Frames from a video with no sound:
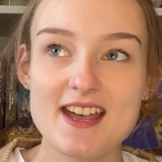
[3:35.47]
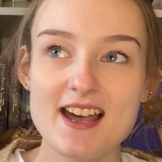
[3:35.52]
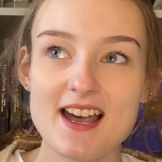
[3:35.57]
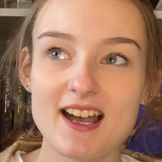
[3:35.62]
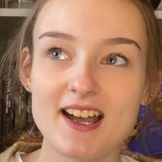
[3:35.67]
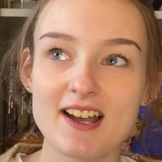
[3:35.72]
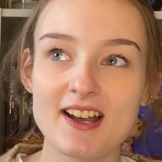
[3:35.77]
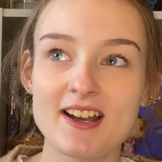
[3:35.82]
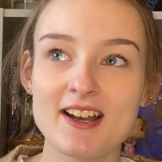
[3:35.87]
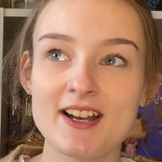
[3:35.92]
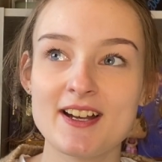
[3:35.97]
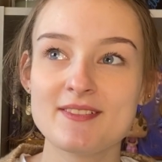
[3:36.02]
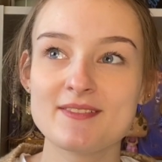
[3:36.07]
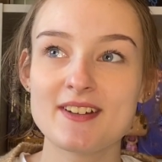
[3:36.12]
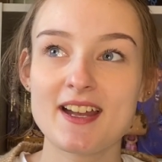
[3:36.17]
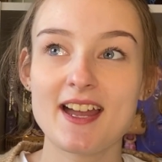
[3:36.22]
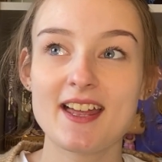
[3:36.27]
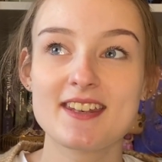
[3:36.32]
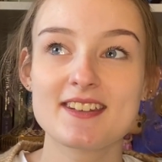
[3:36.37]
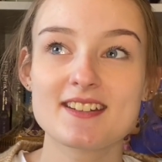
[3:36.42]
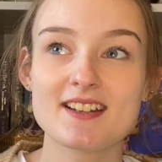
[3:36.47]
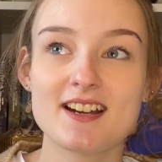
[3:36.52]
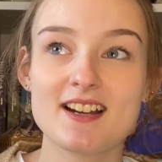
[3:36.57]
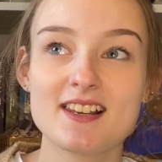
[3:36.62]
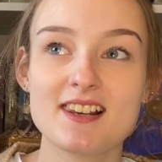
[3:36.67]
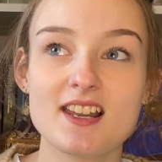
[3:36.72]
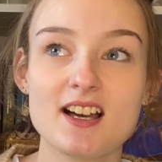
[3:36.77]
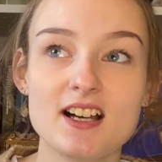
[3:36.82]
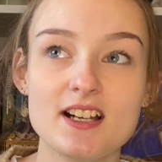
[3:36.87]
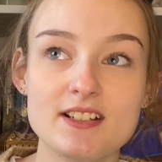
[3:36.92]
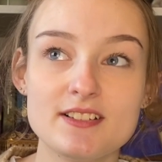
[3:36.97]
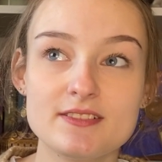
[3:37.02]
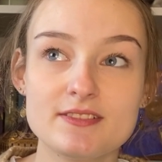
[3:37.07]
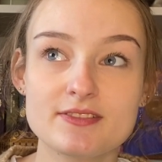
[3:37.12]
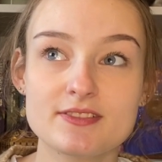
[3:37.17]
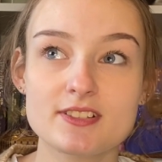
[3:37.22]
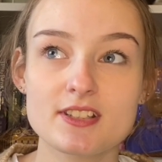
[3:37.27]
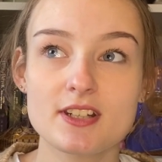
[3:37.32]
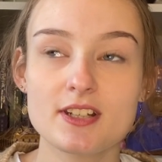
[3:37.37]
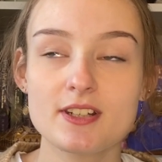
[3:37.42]
And I
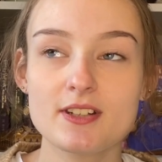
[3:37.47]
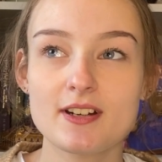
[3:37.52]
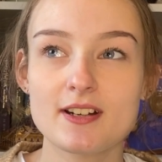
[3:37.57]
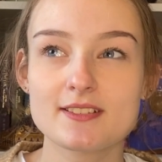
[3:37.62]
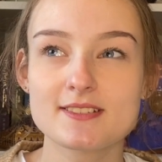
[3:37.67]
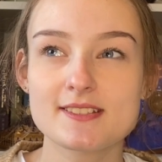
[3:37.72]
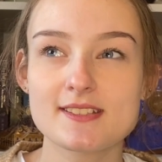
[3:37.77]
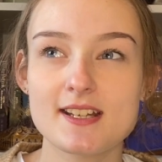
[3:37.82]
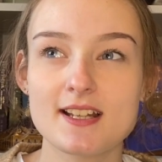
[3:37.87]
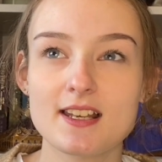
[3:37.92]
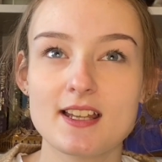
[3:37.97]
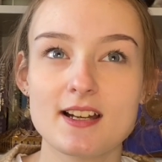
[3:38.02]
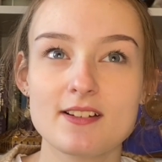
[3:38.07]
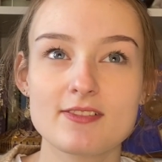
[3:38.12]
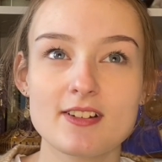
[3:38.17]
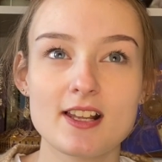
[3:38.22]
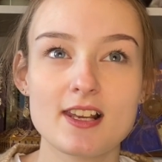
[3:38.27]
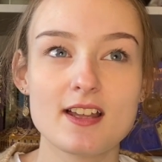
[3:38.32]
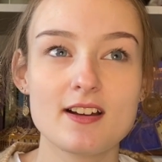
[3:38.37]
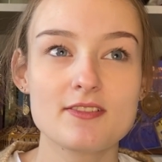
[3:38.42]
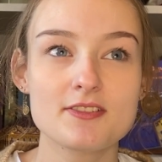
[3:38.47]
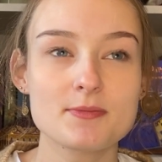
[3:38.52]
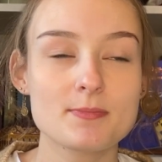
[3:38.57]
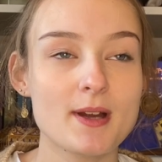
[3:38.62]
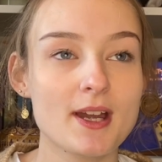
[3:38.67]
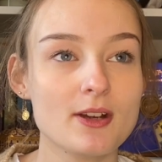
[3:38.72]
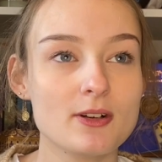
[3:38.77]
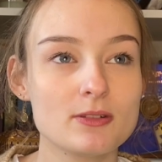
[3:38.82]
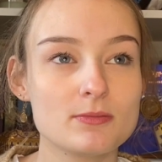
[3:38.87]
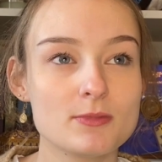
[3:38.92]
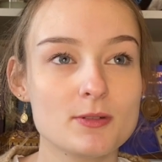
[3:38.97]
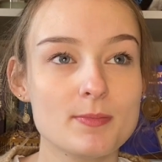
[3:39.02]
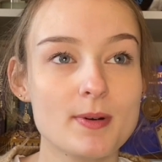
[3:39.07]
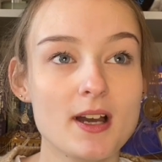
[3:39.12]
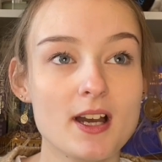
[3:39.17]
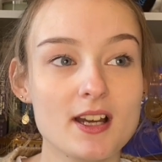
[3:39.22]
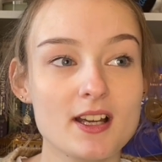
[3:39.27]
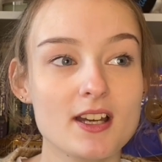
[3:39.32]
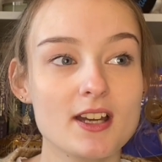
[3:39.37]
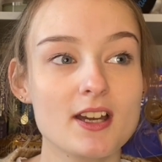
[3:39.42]
loved, who else did I love? I loved Michael
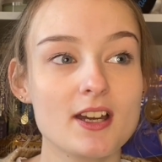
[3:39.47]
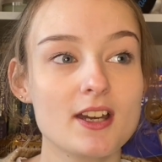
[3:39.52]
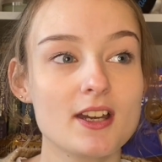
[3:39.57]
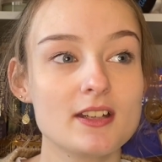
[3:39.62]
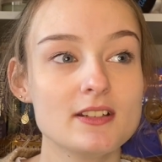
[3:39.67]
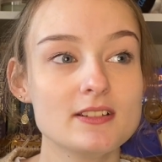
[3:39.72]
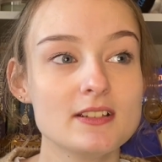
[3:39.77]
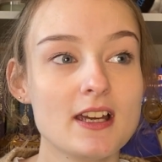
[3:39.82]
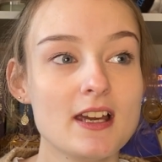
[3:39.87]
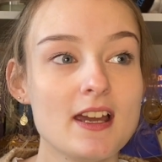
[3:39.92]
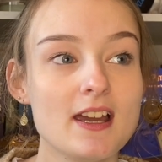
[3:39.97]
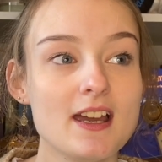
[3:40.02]
Morpurgo.